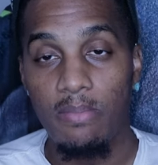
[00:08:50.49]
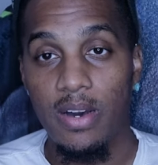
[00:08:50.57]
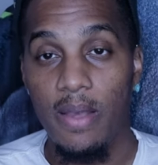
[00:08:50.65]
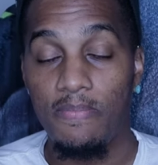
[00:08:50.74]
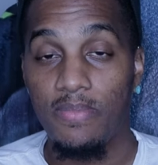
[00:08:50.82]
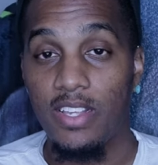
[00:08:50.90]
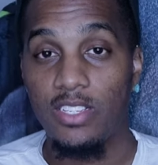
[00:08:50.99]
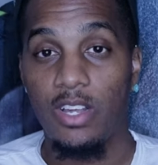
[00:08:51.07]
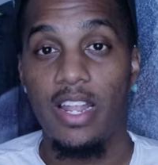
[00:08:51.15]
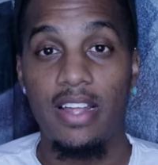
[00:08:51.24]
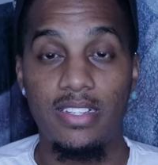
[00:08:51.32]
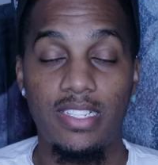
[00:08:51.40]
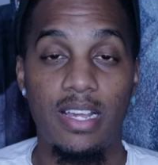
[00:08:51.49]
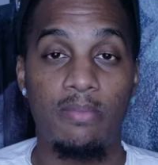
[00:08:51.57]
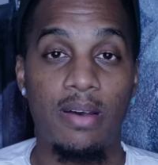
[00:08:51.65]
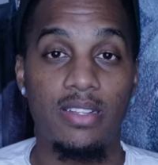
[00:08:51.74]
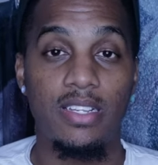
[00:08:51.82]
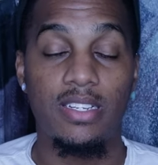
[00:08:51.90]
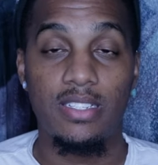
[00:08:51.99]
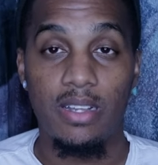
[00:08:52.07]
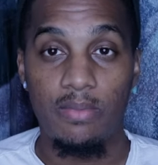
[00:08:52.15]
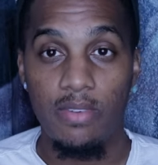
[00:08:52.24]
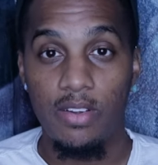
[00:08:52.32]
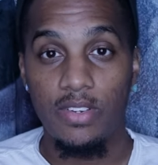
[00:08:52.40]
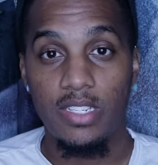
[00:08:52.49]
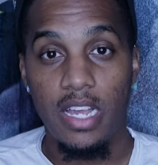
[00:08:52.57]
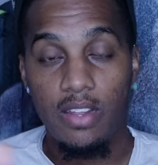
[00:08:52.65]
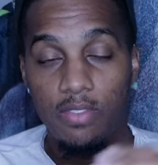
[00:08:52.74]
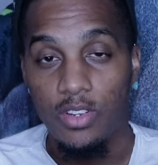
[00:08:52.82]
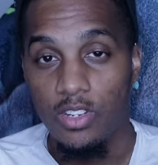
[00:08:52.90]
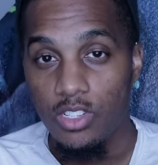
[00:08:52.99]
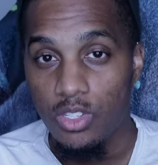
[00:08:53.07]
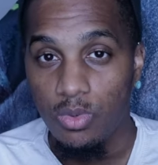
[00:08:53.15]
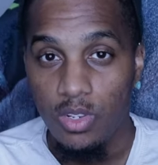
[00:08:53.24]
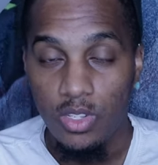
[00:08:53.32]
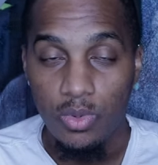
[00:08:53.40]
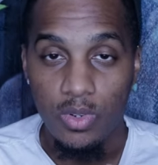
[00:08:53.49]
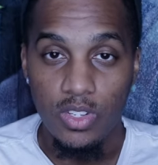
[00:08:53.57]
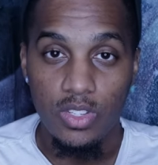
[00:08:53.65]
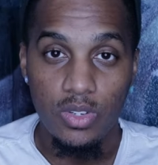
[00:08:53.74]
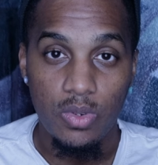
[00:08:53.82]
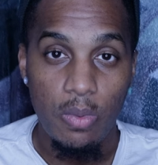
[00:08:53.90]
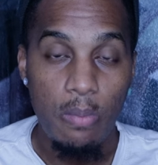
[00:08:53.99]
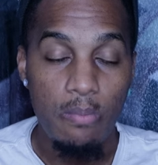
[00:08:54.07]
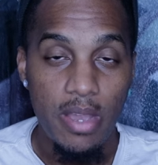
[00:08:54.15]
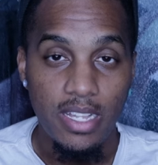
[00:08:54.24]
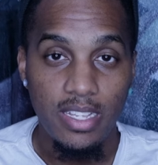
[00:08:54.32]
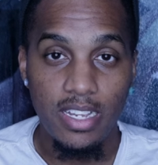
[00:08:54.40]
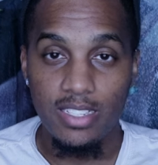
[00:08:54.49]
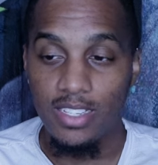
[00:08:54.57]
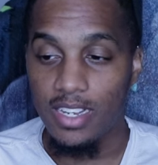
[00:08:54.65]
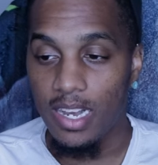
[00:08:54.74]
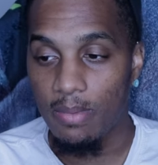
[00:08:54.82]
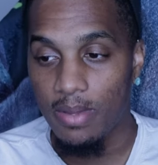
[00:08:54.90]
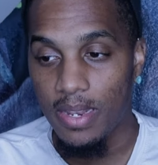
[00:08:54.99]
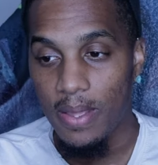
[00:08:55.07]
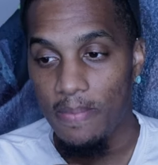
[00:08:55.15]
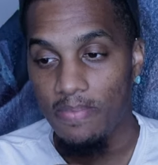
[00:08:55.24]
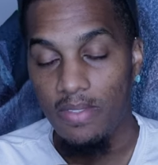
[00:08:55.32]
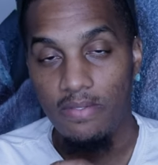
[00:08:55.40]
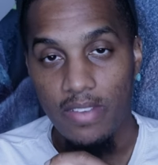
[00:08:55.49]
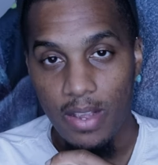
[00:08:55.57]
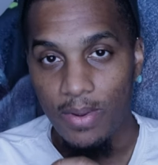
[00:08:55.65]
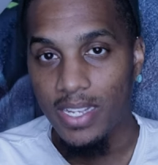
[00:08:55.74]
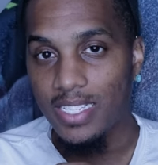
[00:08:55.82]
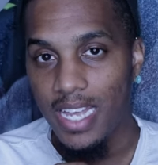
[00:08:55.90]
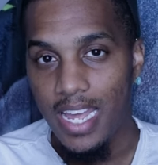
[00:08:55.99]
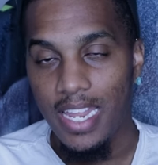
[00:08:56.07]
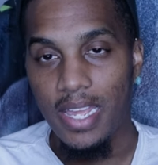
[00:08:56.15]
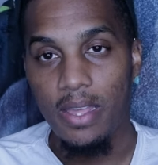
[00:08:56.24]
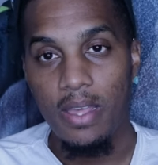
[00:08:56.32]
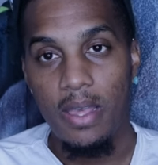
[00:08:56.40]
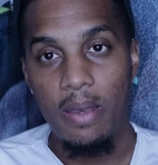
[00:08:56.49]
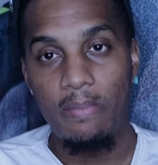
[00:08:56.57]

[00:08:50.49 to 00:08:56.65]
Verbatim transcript: But that's all I have to say about this. I'm very excited for year 2022. Big things are coming. Very excited.